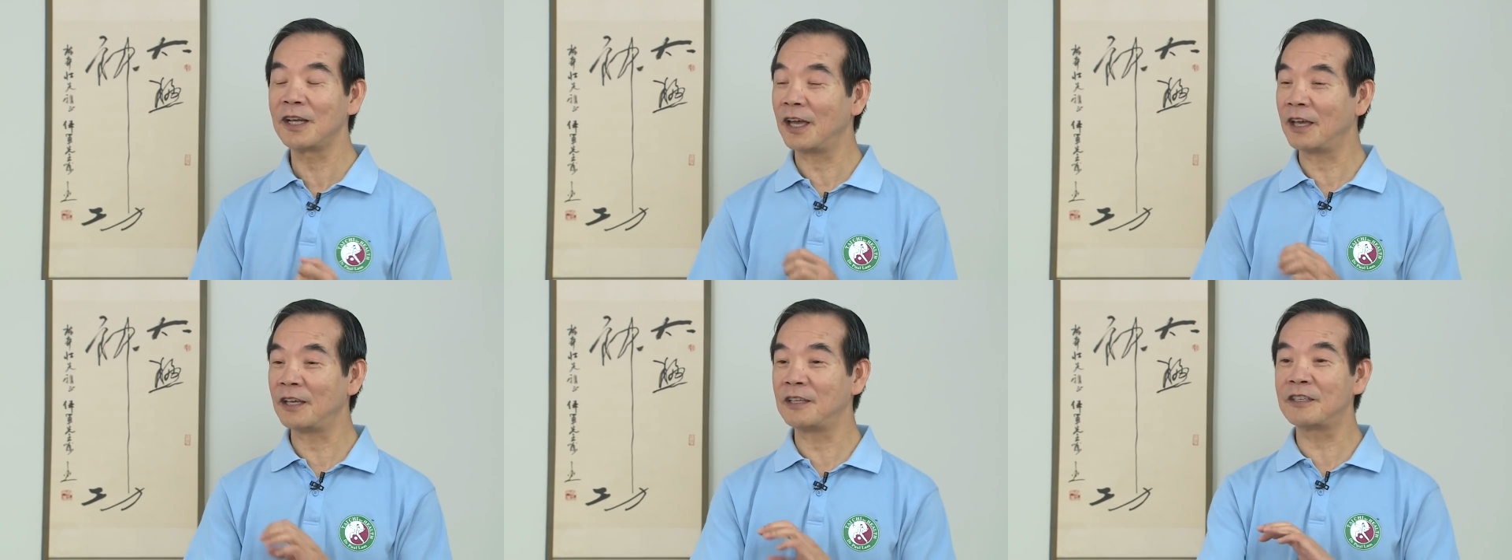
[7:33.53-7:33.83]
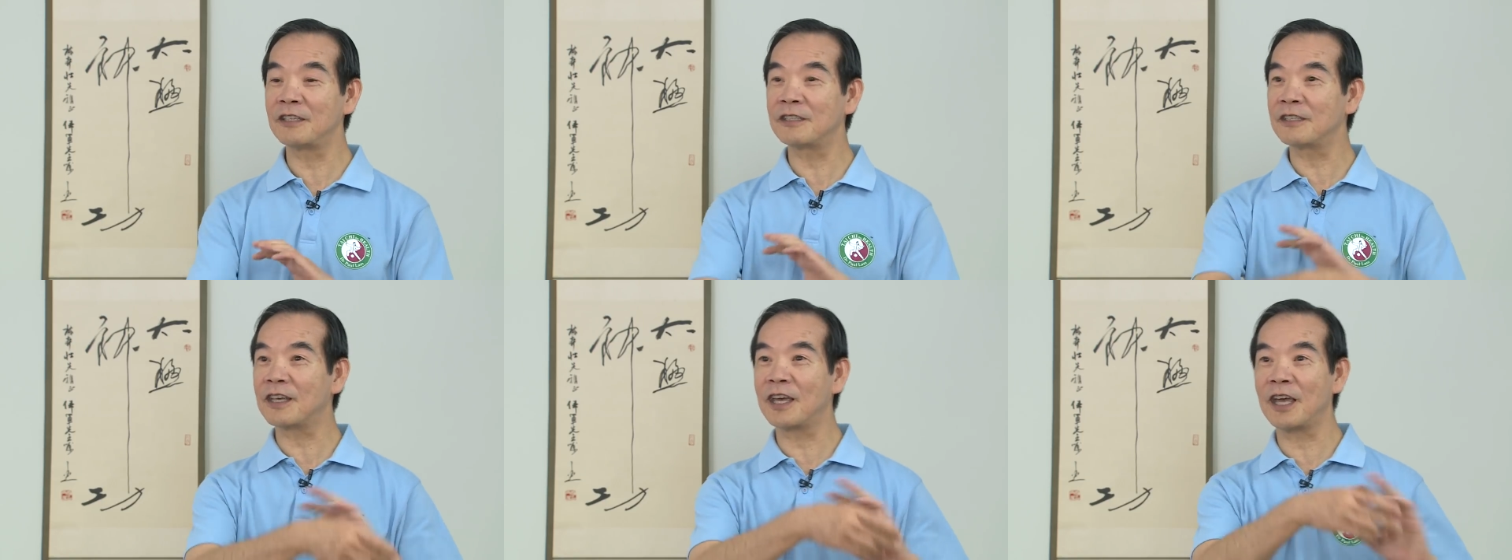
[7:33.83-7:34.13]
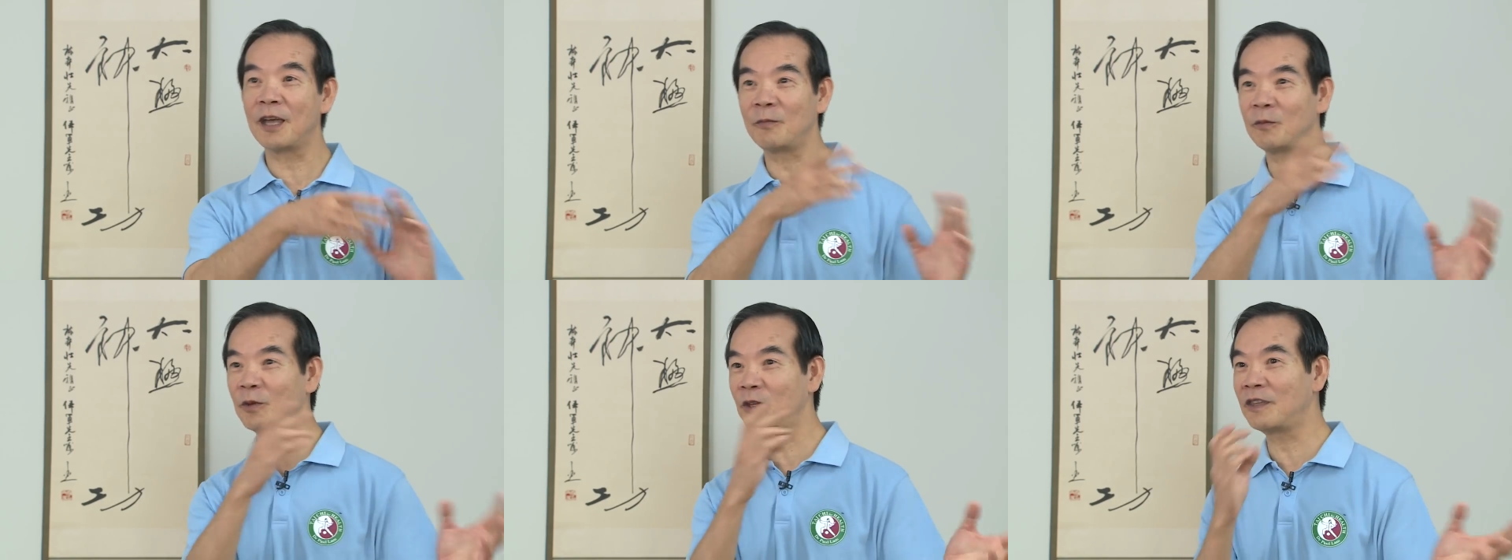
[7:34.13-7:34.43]
And it just
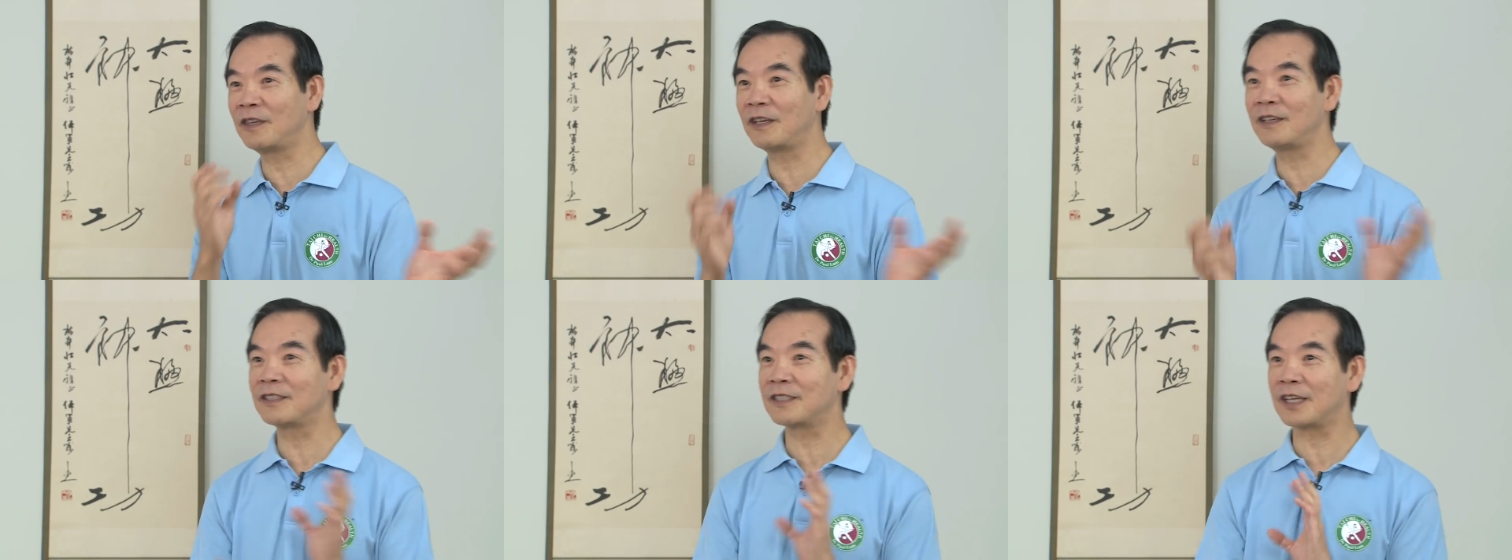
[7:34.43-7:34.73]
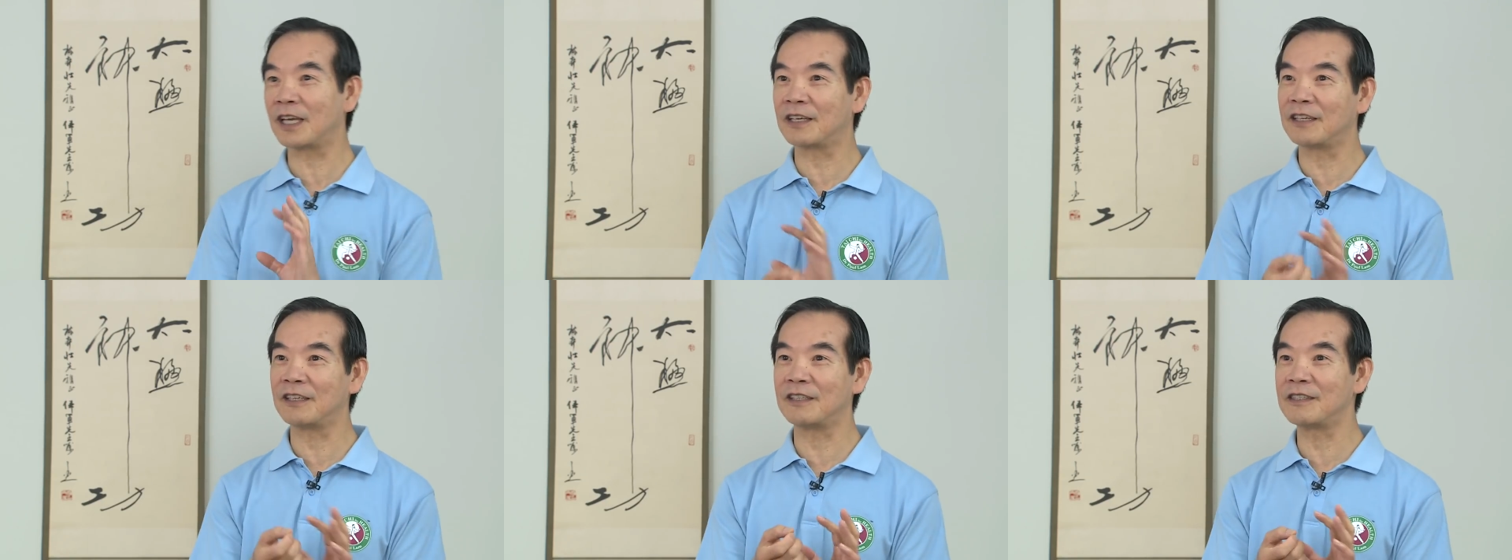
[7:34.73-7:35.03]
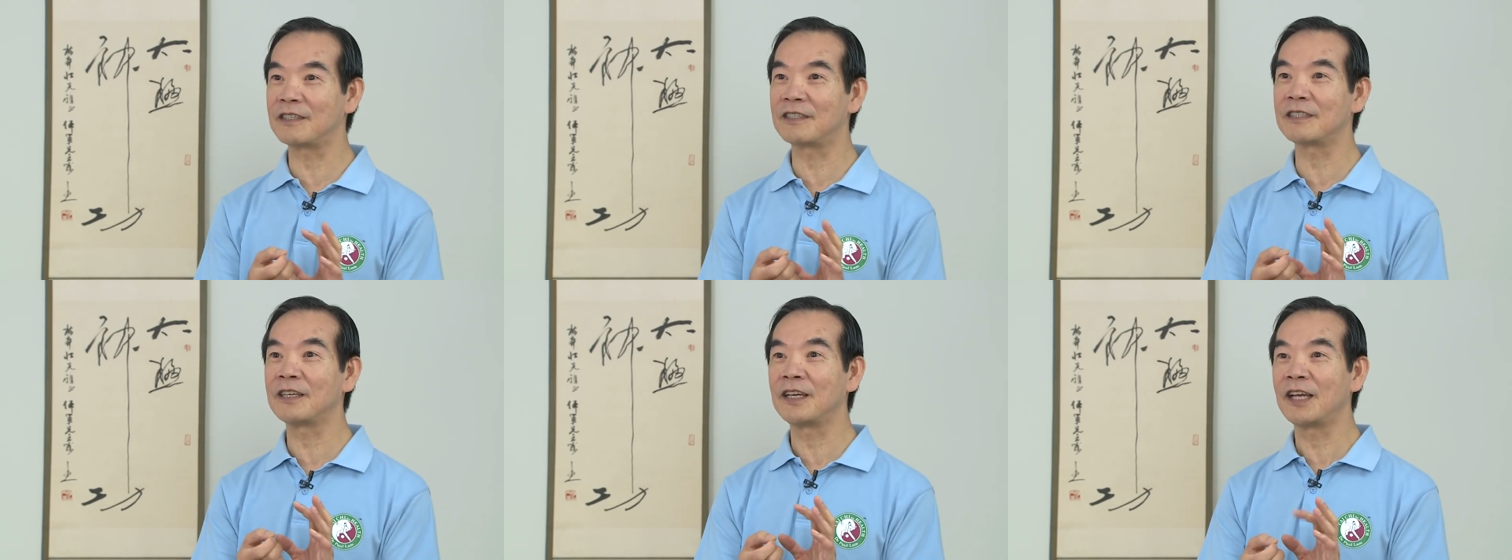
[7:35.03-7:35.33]
came within
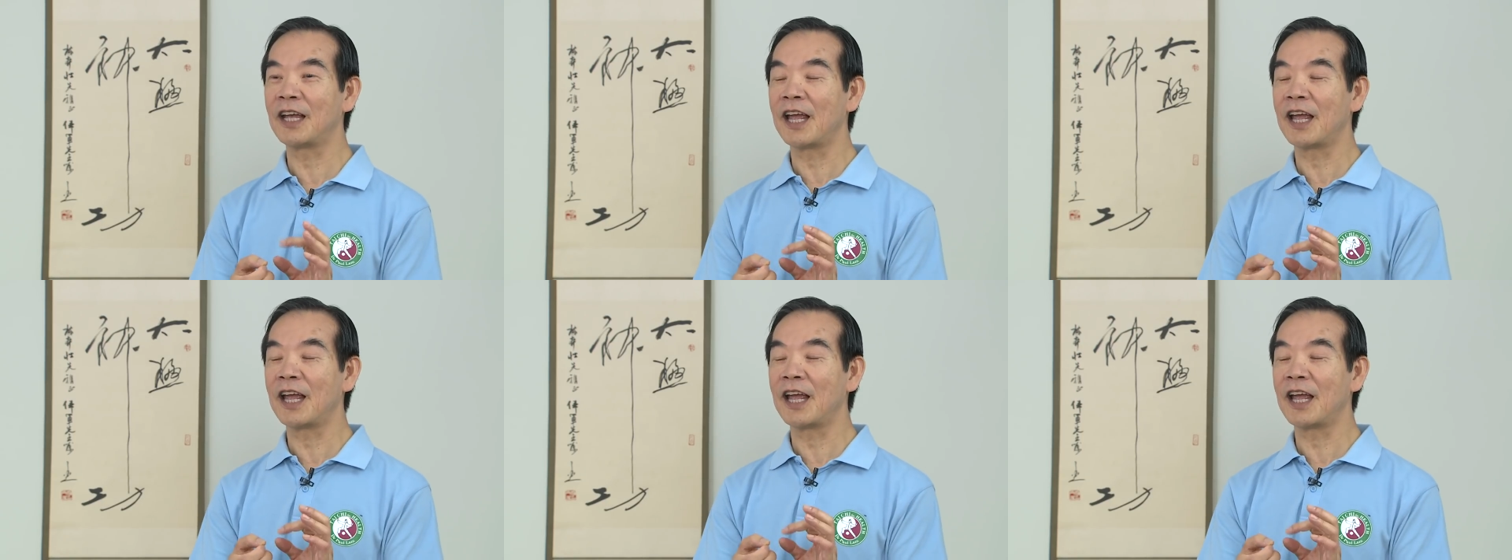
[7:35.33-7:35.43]
seconds.